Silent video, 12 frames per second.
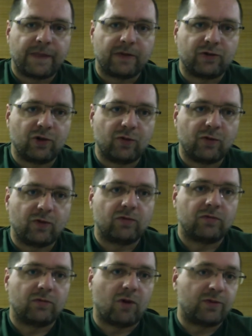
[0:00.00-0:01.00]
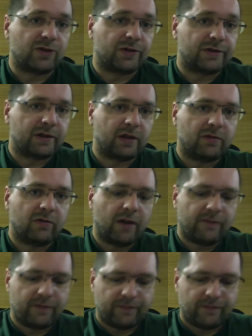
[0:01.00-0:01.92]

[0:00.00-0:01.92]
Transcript: I'll show you options that you have.